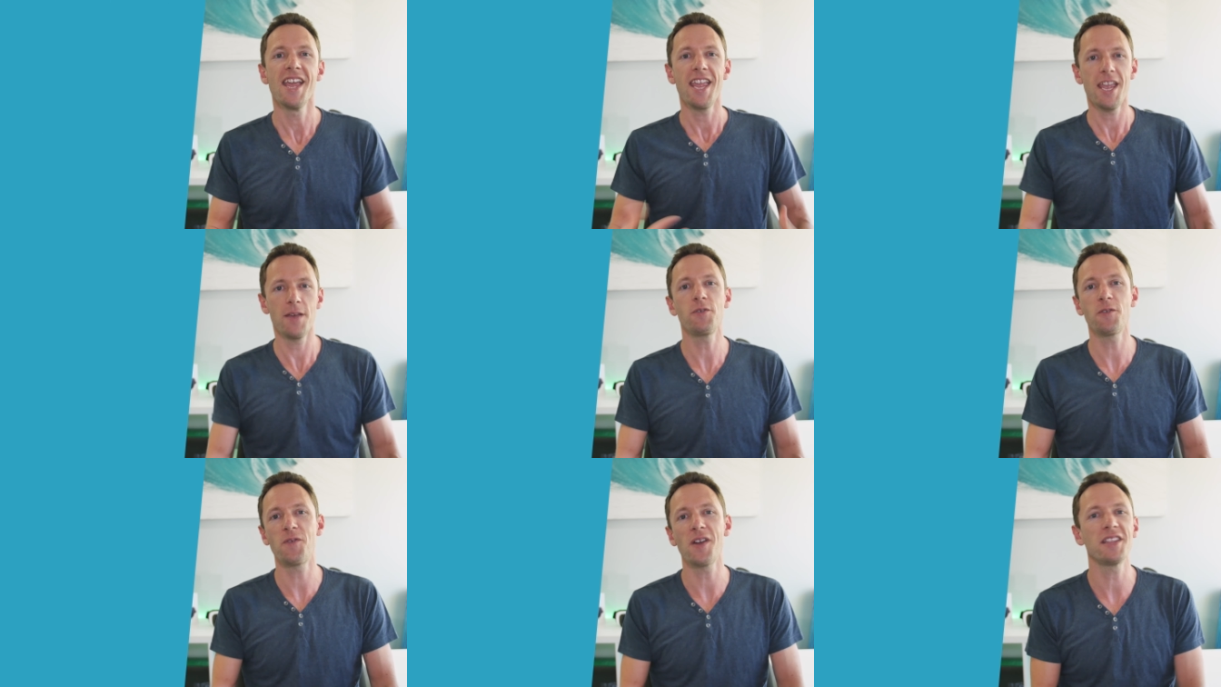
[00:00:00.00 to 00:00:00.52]

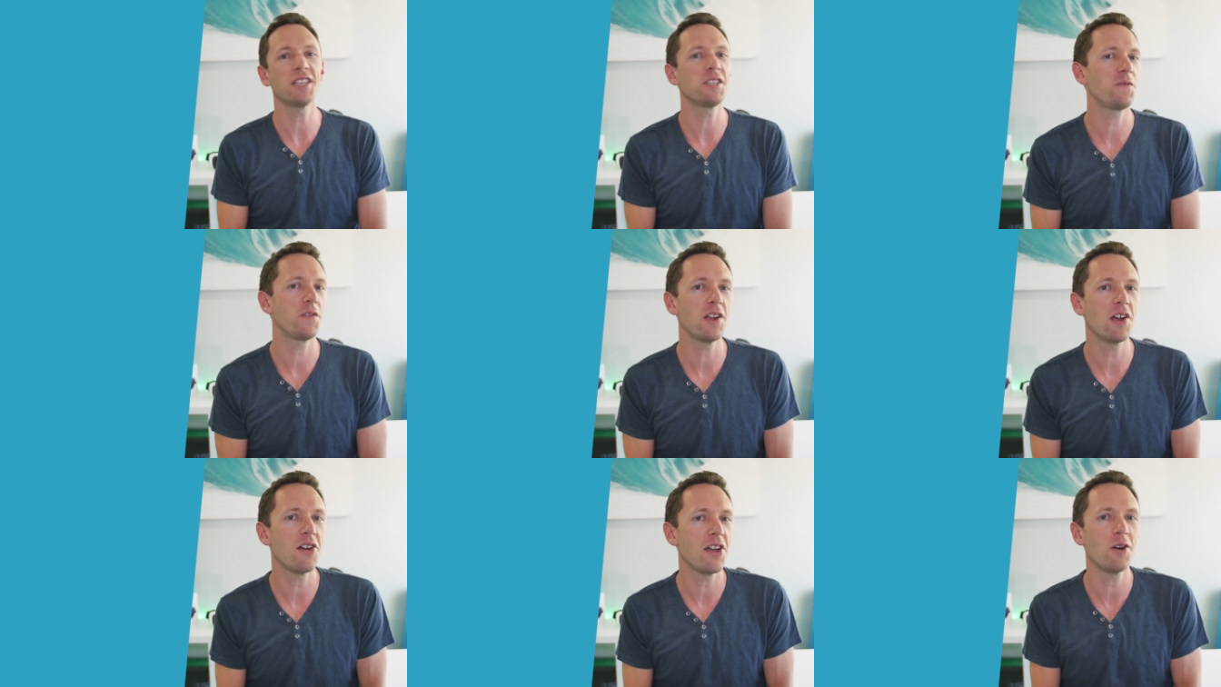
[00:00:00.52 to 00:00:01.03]
If you found this
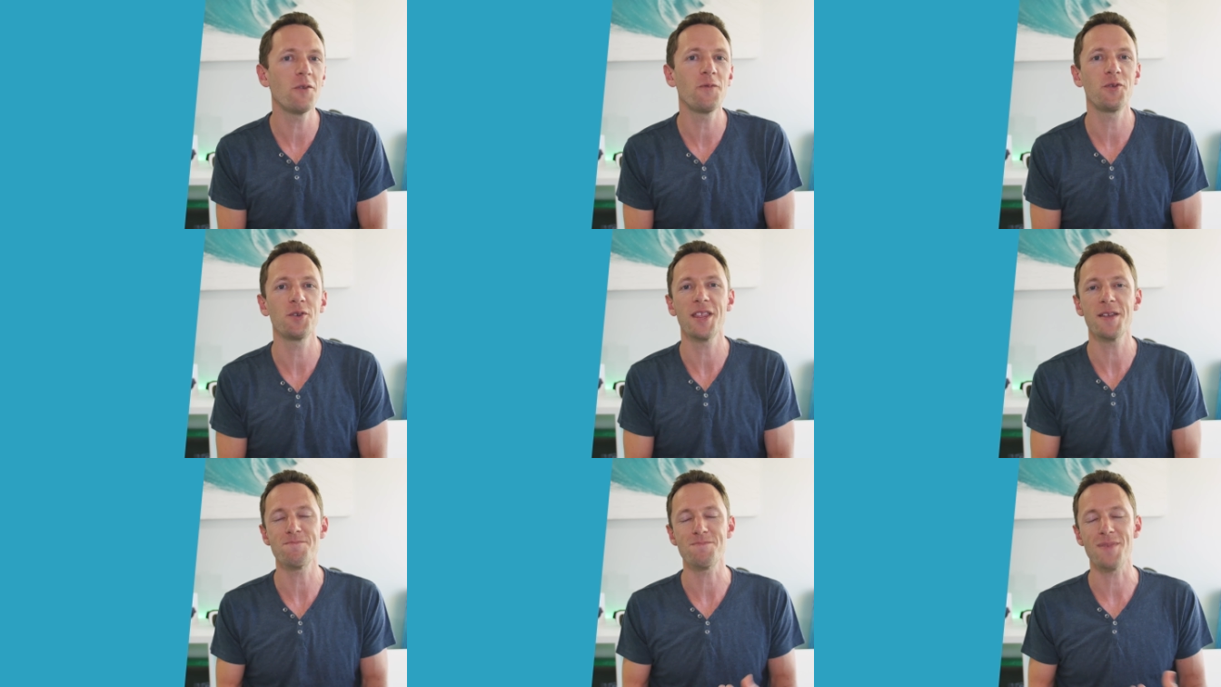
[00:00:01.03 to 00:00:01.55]
video helpful,
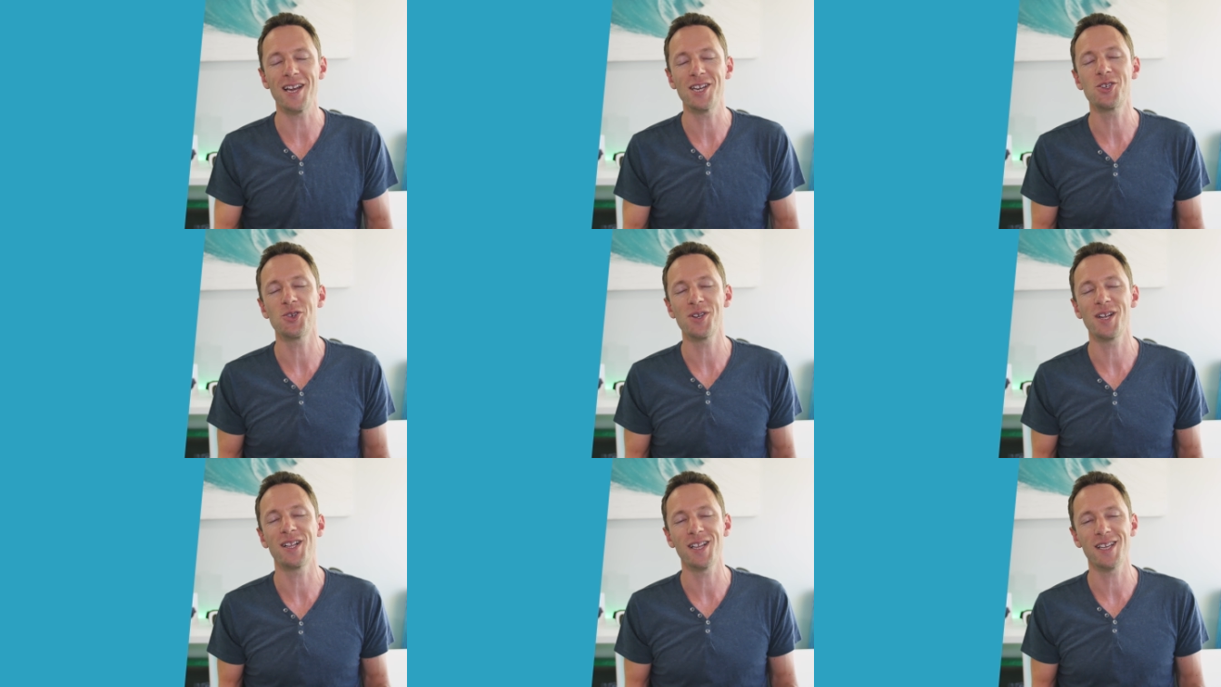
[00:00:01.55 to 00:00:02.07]
then make
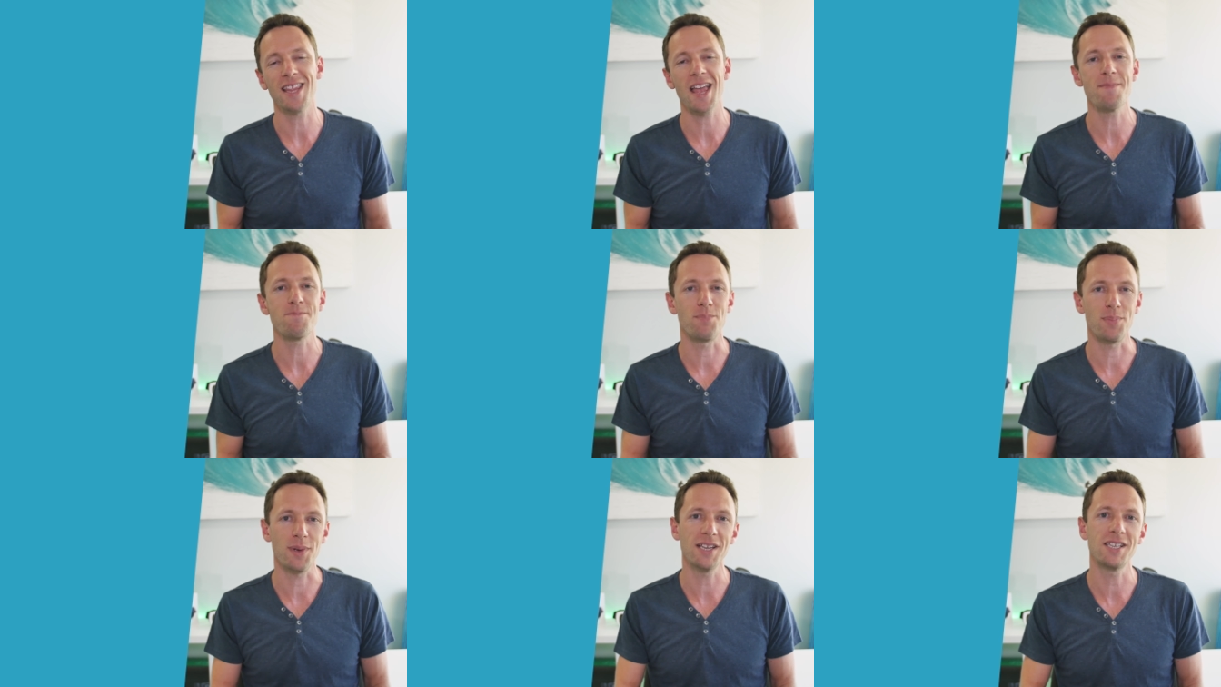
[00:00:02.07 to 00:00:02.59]
sure you click
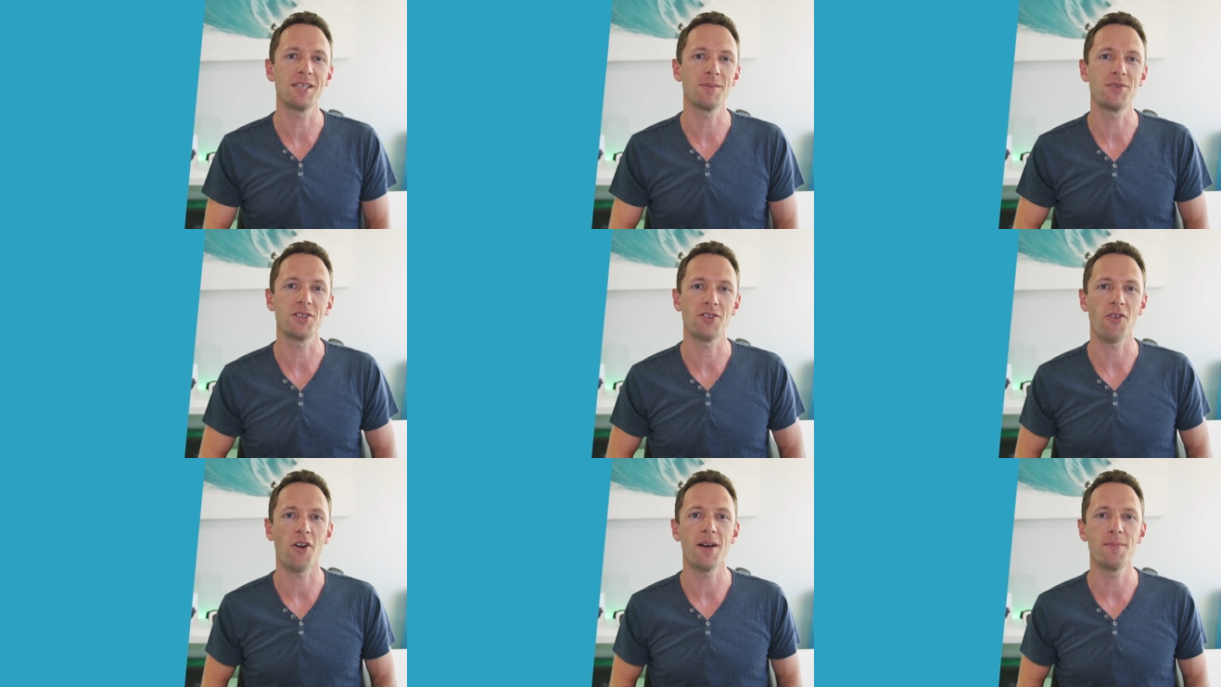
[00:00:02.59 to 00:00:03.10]
that big
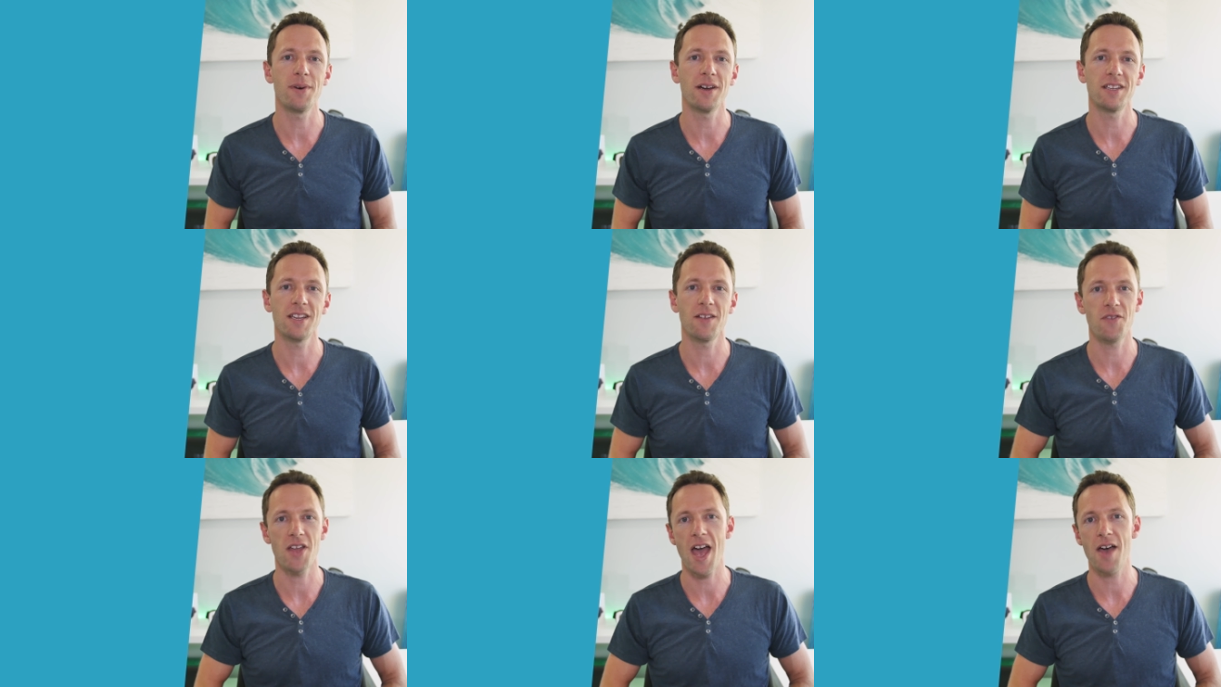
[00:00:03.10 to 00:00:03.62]
subscribe button
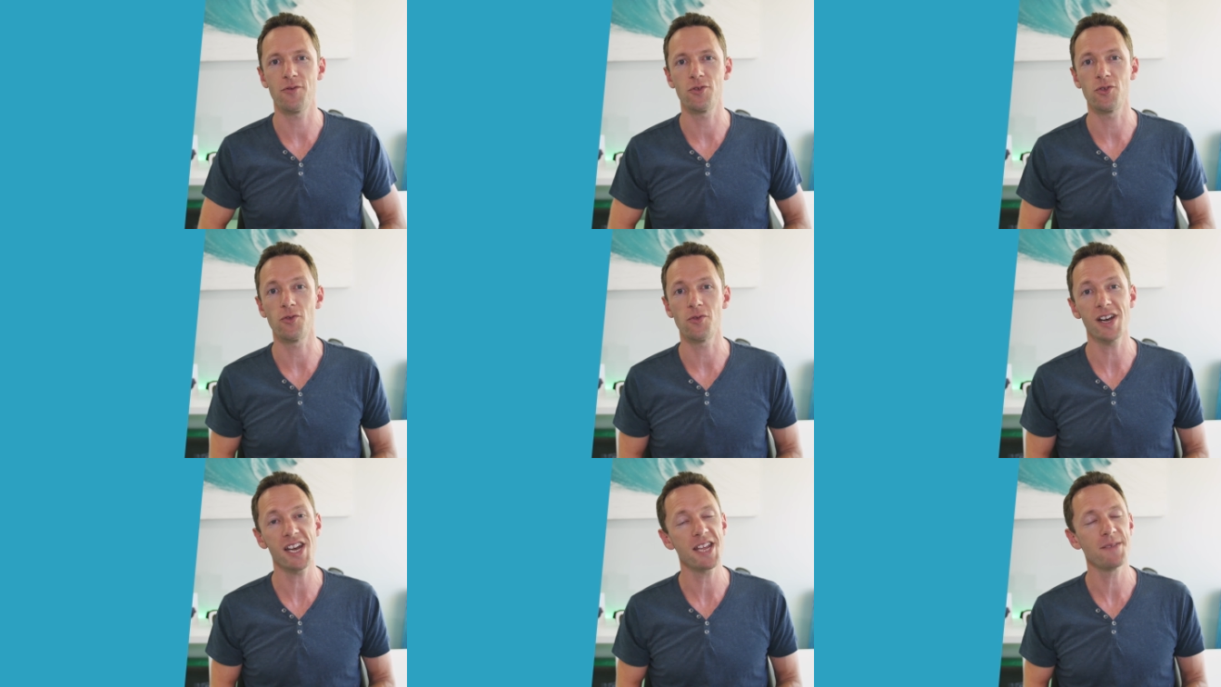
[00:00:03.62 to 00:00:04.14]
if you haven't
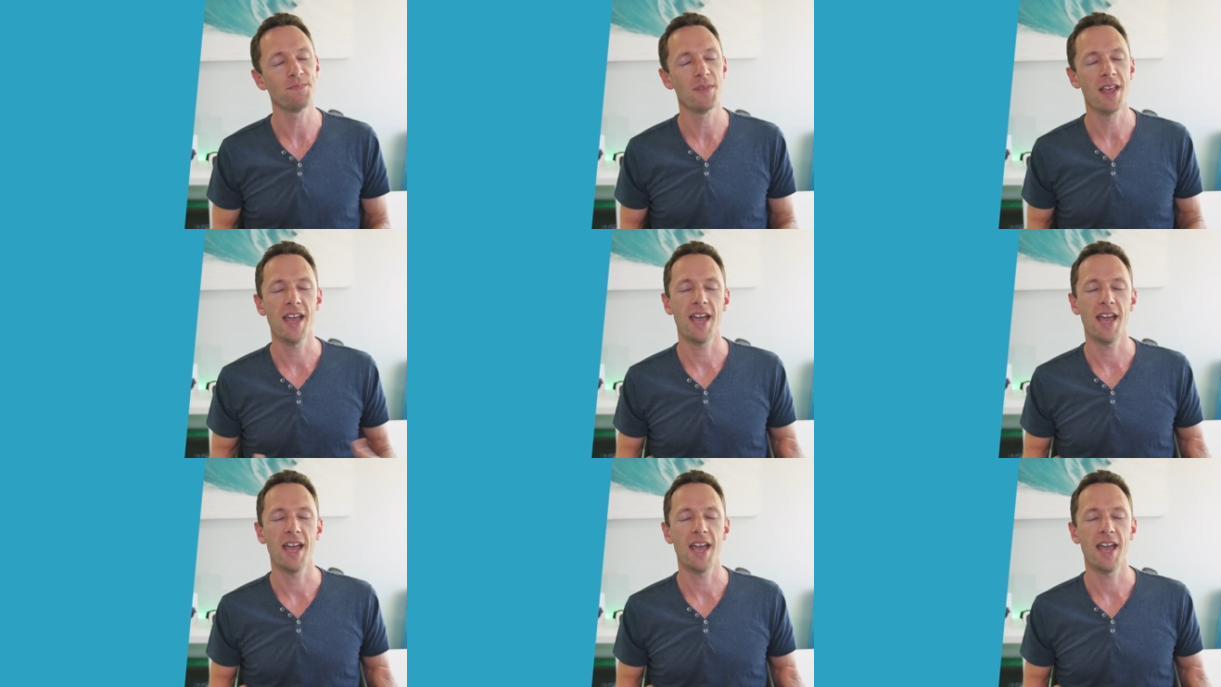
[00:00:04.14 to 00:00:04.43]
already,